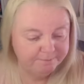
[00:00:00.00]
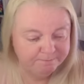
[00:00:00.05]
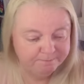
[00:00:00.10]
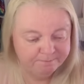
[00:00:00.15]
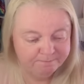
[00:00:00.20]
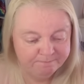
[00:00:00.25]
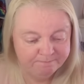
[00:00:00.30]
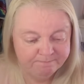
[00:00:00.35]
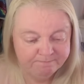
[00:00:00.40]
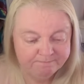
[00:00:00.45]

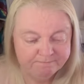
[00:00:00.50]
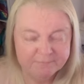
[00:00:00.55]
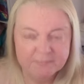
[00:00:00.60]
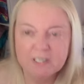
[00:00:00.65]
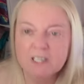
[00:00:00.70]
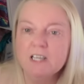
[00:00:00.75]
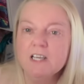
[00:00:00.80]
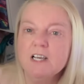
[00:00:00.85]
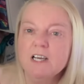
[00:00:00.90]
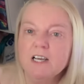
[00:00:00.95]

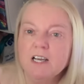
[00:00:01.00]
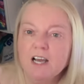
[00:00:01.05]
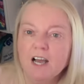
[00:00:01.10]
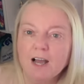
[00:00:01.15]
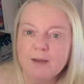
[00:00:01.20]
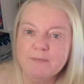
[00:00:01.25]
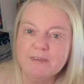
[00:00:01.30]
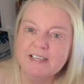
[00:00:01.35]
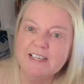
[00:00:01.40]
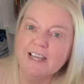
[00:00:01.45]

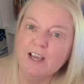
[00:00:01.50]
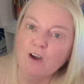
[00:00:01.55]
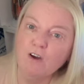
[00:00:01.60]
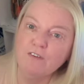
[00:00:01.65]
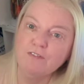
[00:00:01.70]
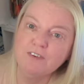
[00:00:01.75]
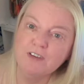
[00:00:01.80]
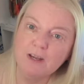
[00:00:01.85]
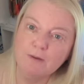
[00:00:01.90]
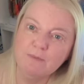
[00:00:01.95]
I'm going to get off
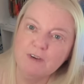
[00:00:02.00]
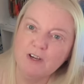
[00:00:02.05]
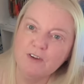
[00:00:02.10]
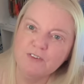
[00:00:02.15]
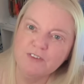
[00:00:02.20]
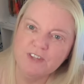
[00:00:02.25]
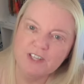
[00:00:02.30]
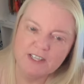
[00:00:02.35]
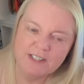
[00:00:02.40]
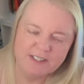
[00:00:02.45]
and upload
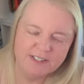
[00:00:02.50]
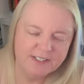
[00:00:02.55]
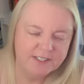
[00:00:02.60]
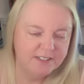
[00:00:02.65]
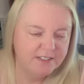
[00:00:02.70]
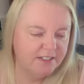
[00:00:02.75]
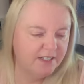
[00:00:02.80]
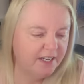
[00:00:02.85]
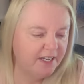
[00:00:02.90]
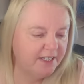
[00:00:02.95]
this
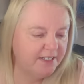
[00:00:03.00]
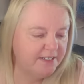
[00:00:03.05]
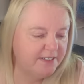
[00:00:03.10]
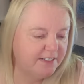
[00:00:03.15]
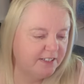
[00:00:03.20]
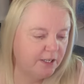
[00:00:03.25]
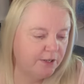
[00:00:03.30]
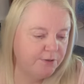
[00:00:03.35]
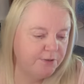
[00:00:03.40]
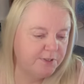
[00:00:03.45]
and
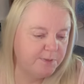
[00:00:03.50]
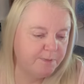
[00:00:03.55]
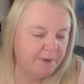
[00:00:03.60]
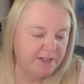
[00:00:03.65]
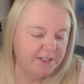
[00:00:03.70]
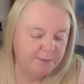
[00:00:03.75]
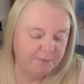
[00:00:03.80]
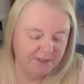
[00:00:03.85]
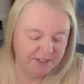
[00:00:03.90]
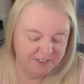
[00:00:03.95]
go spend
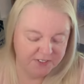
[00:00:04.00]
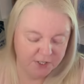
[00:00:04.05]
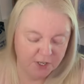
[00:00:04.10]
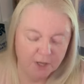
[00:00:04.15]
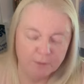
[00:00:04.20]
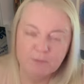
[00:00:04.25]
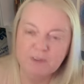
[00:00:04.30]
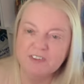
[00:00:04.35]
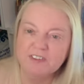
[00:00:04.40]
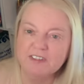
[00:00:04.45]
a bit of time
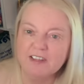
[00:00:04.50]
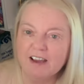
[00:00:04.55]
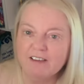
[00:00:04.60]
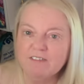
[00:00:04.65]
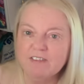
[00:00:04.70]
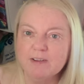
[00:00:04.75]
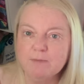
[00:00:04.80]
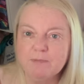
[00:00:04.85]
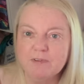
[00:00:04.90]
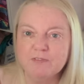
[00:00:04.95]
with
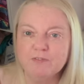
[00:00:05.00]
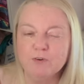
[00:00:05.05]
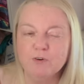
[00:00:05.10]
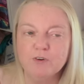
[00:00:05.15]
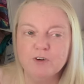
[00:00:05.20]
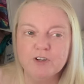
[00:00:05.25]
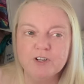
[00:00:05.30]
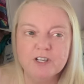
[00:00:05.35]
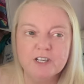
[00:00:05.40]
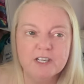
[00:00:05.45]
Gary
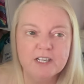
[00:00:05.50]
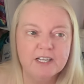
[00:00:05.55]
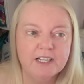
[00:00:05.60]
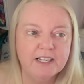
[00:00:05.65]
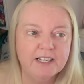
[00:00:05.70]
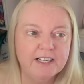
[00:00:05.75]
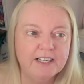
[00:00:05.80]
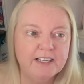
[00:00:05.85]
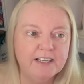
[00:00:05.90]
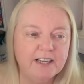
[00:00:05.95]
before
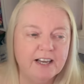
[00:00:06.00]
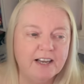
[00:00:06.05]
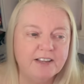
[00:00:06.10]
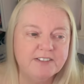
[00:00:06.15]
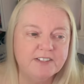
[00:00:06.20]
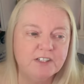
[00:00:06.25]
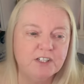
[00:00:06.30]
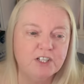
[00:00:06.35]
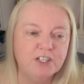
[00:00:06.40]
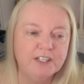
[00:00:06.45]
he has
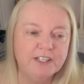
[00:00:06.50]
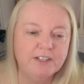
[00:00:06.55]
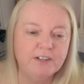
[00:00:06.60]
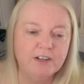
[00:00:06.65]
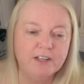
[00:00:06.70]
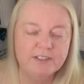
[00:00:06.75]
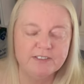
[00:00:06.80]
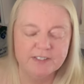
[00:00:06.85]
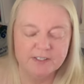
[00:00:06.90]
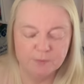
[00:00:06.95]
an early
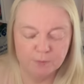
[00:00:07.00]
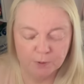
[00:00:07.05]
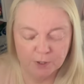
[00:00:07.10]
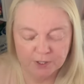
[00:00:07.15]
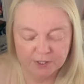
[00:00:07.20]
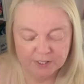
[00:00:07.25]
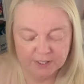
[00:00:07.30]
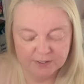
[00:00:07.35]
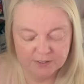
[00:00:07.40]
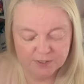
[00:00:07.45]
night. He's
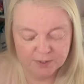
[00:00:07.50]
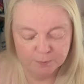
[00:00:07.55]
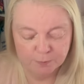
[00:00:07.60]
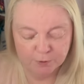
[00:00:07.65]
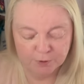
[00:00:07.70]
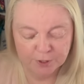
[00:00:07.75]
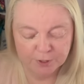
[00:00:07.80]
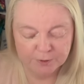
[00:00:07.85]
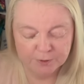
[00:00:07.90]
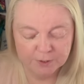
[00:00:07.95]
working
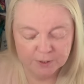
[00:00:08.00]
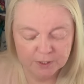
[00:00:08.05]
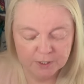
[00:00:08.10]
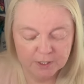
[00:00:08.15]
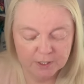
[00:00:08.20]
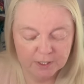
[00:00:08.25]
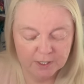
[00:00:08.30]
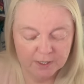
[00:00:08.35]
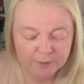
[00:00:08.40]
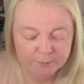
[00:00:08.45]
tomorrow.
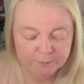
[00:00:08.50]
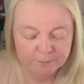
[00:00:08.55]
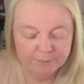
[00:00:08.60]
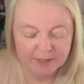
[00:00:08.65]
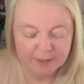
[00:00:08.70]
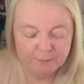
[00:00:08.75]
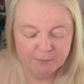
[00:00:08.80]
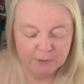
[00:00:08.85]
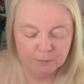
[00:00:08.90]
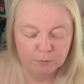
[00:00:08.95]

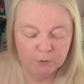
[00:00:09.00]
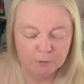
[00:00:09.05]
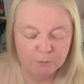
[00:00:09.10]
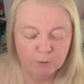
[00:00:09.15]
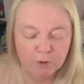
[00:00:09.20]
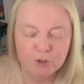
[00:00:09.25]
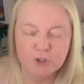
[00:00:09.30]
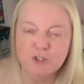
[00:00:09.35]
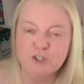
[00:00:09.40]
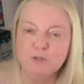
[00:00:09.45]
Maybe we
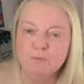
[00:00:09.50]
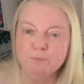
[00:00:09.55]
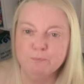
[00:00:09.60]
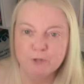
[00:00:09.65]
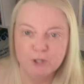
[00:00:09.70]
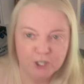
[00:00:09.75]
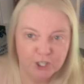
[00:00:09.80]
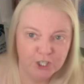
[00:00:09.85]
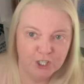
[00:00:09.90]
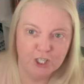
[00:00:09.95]
watch some
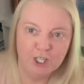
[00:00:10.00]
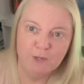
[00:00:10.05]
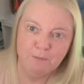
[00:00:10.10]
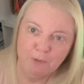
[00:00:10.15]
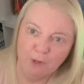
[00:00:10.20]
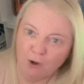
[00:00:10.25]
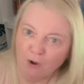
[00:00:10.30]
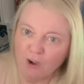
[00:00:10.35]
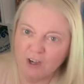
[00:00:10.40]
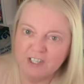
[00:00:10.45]
pooky
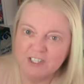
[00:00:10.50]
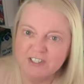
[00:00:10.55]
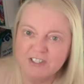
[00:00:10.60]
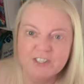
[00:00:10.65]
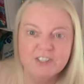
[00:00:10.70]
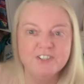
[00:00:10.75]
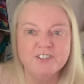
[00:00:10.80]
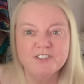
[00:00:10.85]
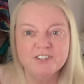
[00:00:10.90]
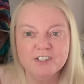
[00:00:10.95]

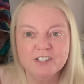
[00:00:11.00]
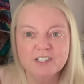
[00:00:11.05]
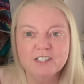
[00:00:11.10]
Blinders.